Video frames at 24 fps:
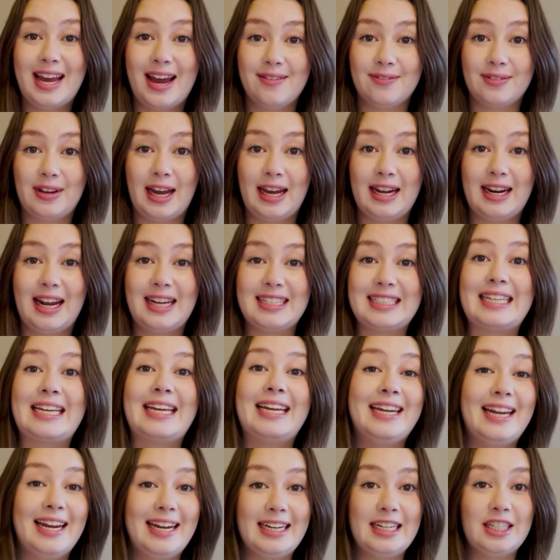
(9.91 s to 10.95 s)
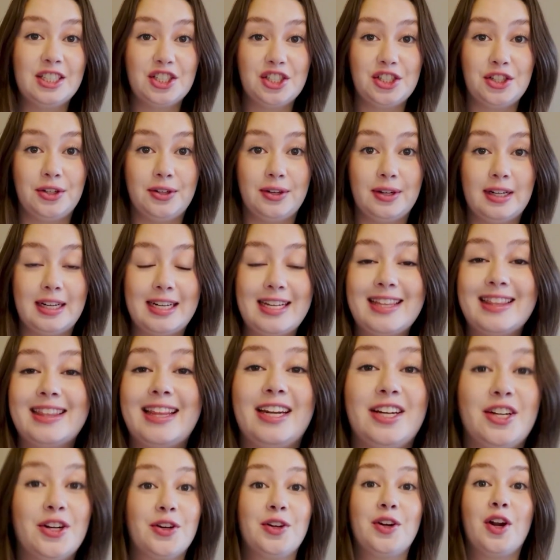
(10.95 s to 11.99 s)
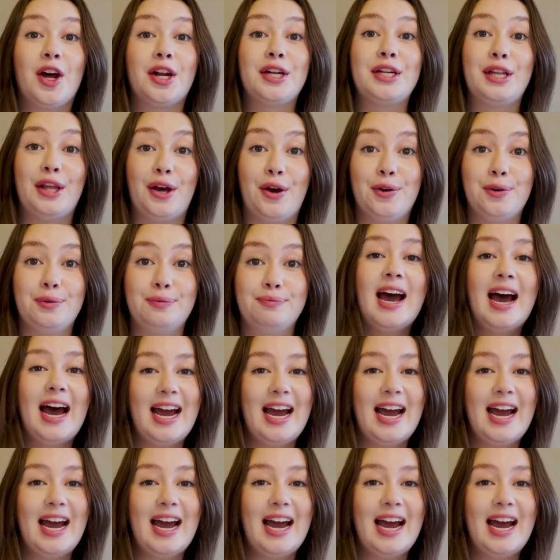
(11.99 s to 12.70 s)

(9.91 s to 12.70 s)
MCAT as a Canadian student, then you're not alone.